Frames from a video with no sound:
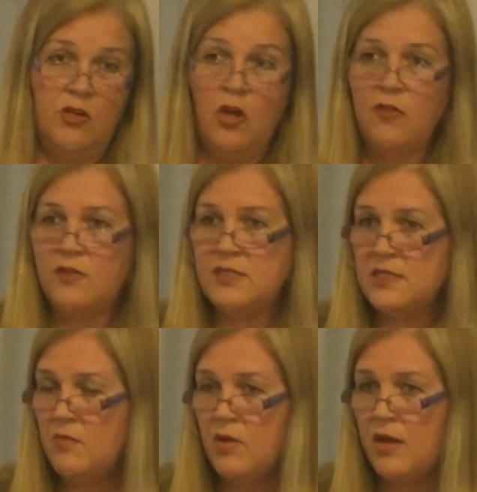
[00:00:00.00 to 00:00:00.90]
loving
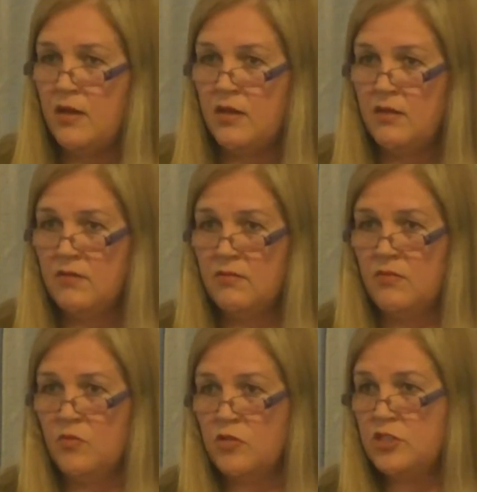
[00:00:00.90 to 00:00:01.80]
somebody
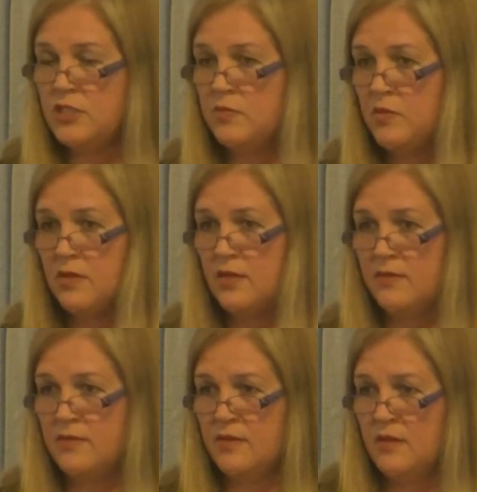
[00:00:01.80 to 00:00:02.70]
more deeply,
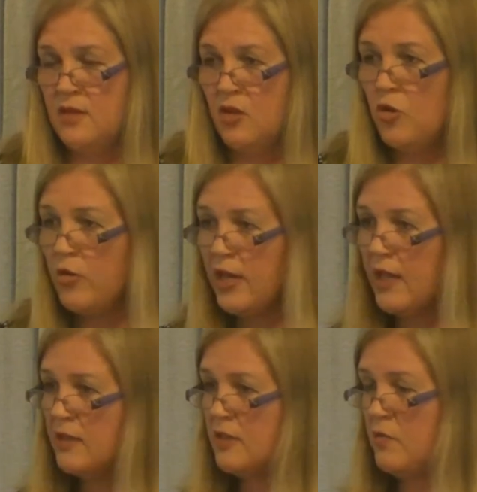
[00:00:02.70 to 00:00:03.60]

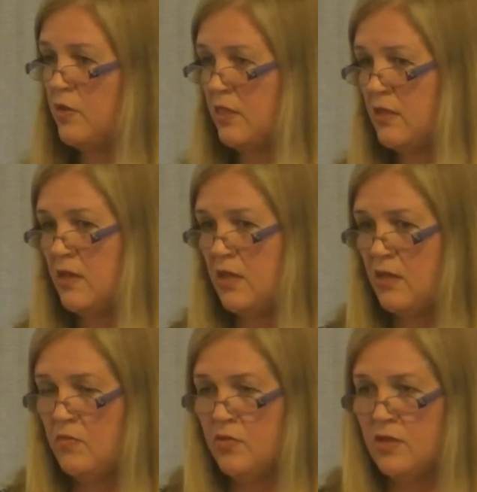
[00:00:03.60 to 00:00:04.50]
connecting with a
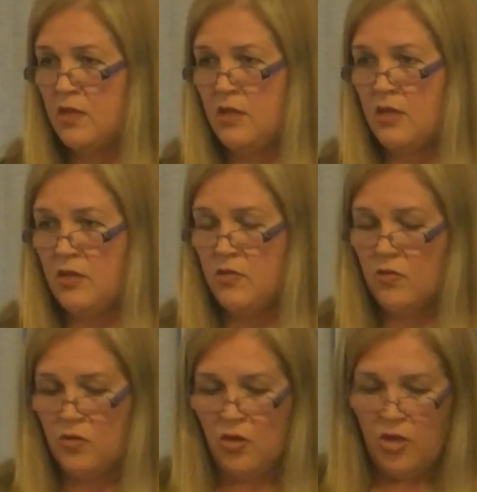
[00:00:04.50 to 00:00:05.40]
neighbor they
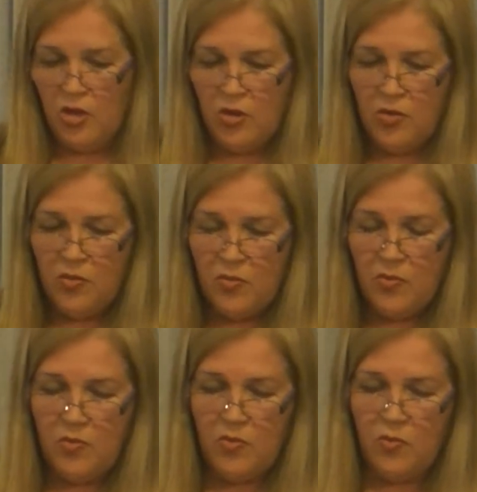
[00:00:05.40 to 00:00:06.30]
knew,
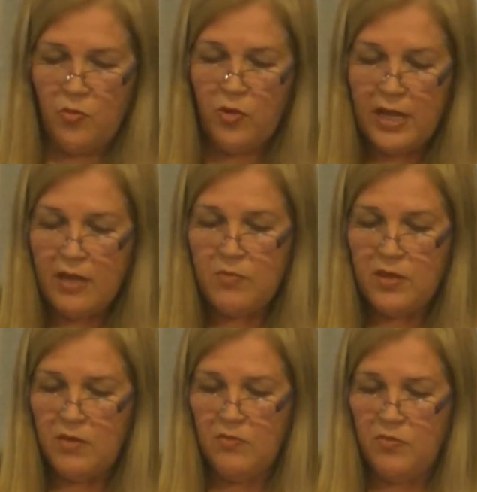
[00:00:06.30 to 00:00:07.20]
really
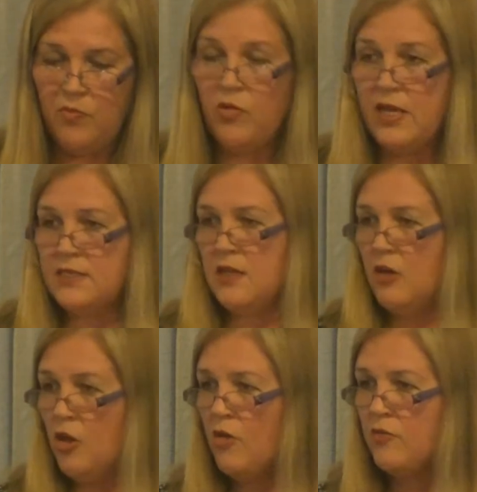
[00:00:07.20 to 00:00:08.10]
being
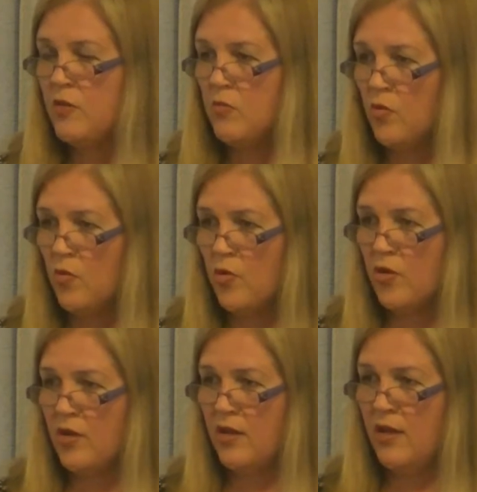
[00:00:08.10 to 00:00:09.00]
present, loving
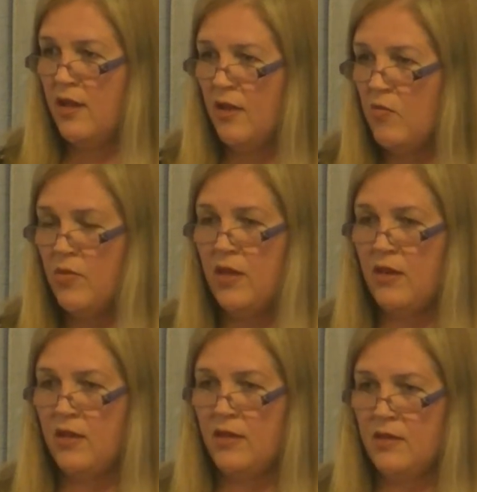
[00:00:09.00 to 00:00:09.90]
more. How
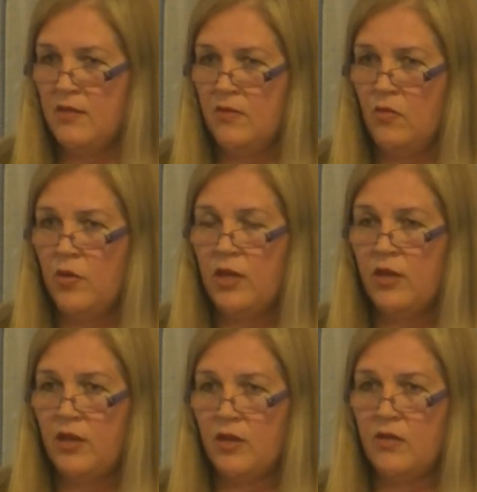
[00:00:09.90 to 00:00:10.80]
many we
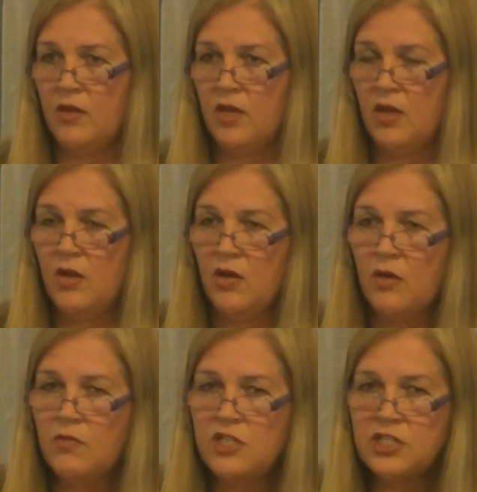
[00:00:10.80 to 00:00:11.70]
hear,
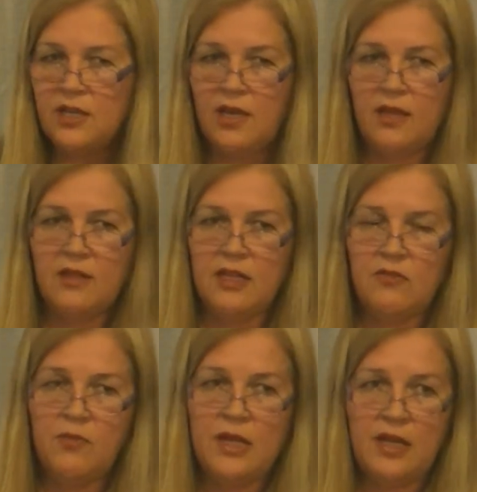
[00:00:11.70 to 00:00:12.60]
I wish I had
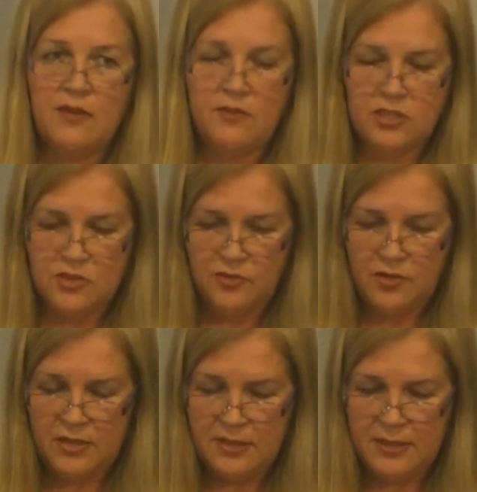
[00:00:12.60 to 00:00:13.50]
lived my life
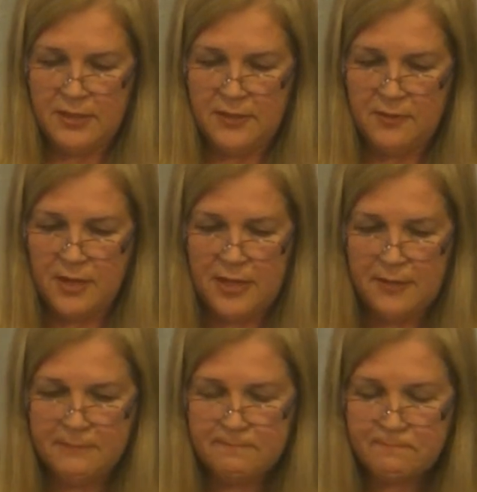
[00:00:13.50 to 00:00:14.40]
differently,
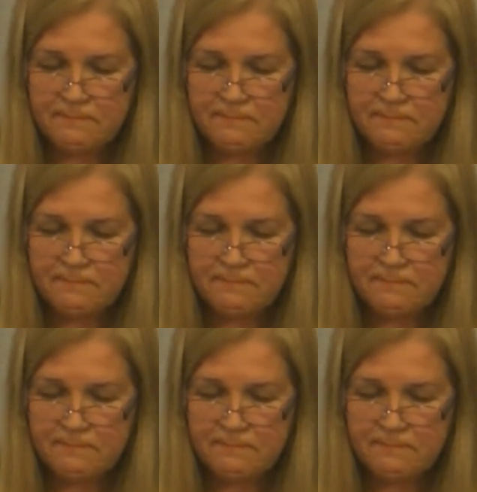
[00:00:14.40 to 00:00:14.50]
right?